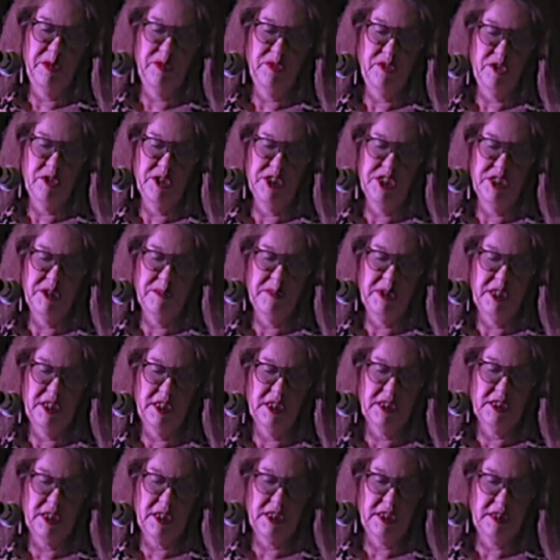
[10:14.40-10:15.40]
of 20
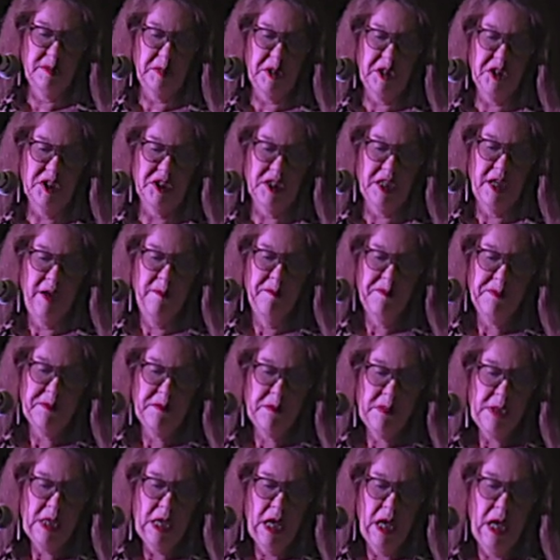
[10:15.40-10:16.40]
minutes, I suppose.
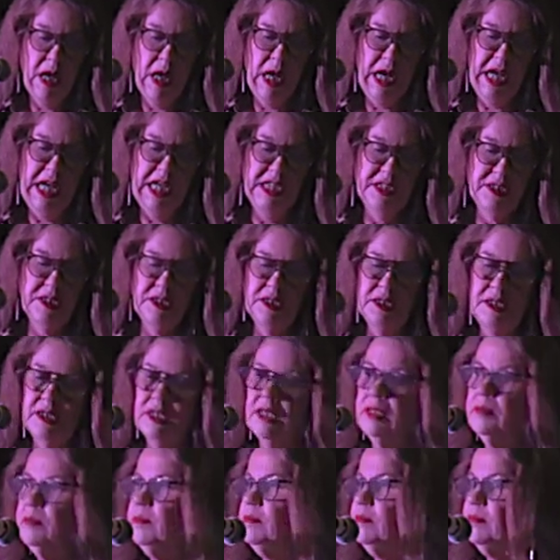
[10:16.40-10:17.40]
And
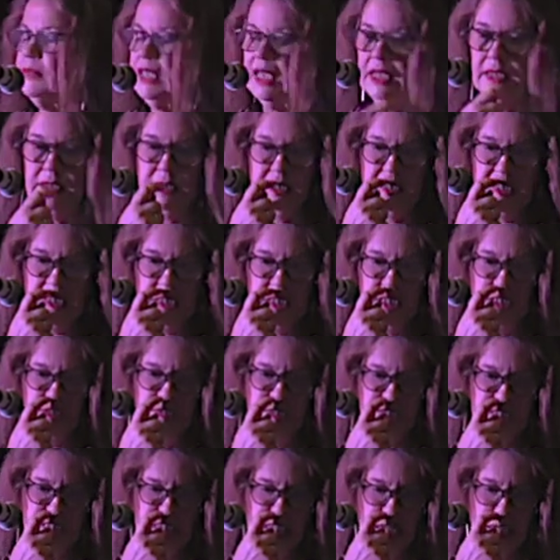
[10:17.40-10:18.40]
as
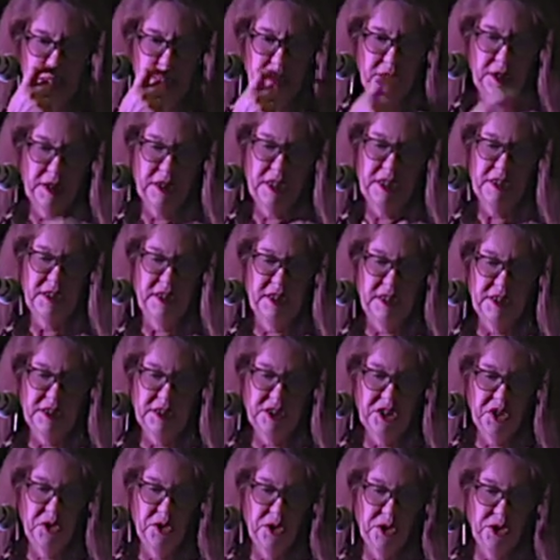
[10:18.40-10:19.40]
Steve said, this
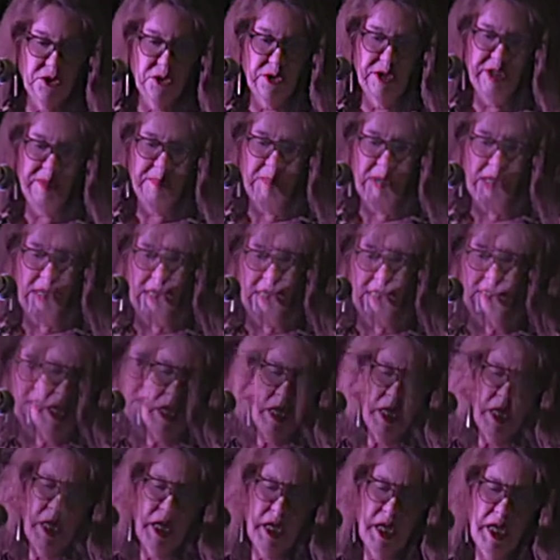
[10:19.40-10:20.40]
is in 3 parts.
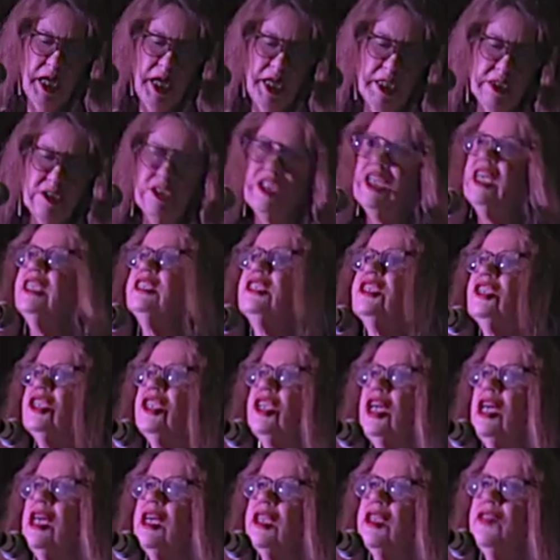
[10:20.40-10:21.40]
It does
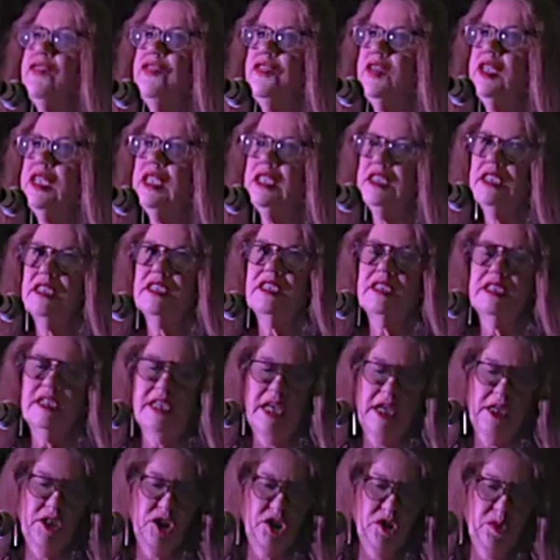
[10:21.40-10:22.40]
start the first
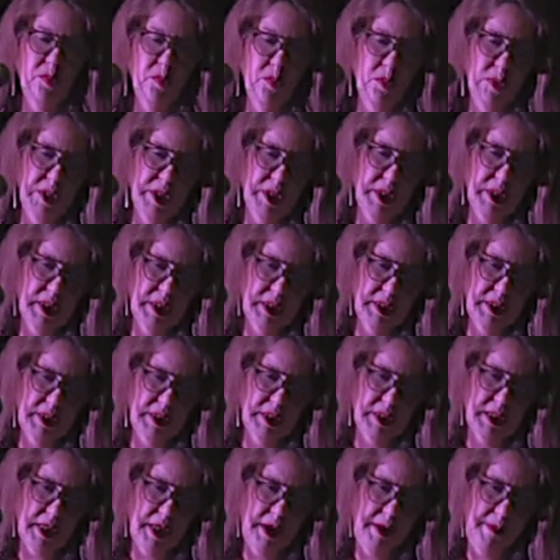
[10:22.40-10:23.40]
section with
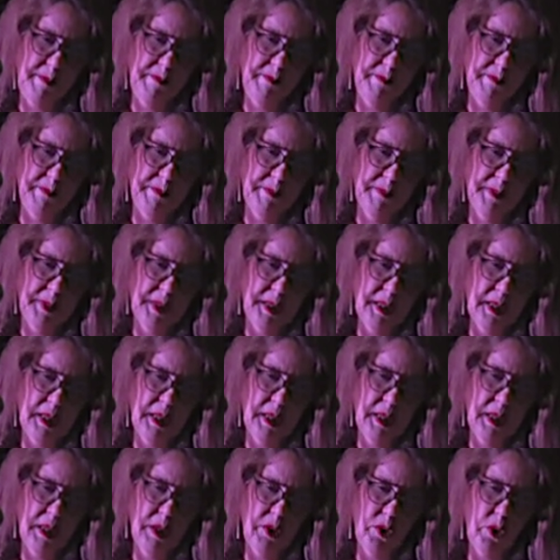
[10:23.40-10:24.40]
this
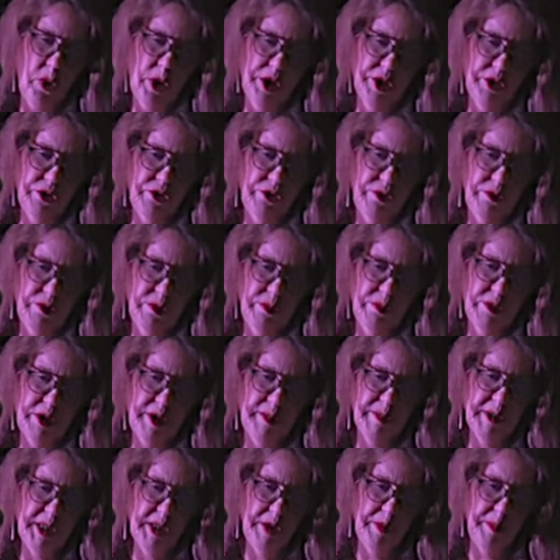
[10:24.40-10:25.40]
quote from
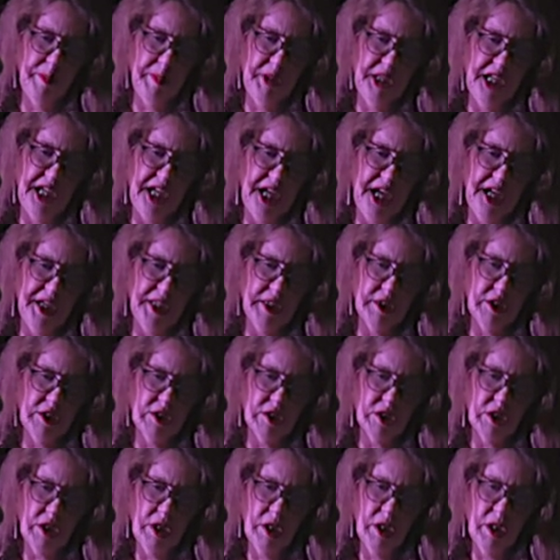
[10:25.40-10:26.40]
W.B.
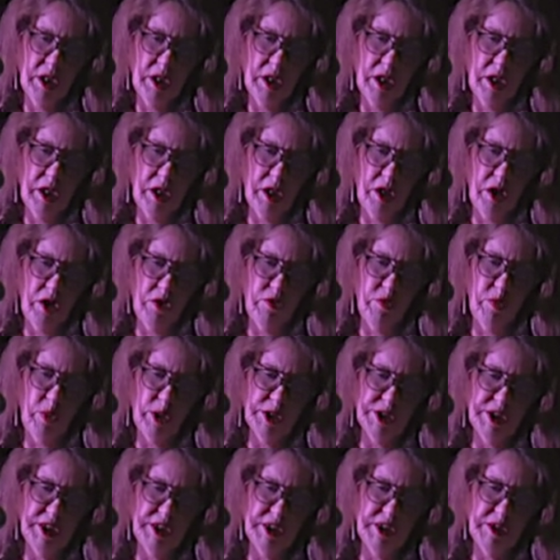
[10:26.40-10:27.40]
Yeats, of
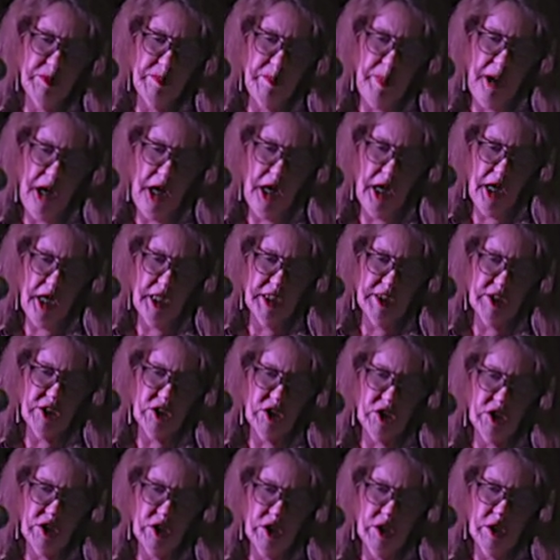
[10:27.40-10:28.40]
what is
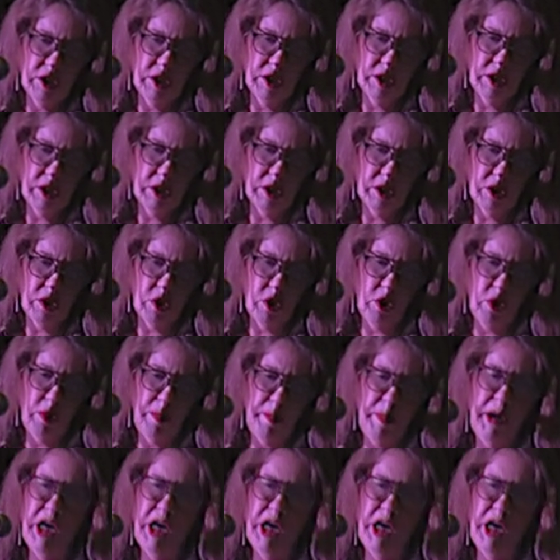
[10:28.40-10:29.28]
past, or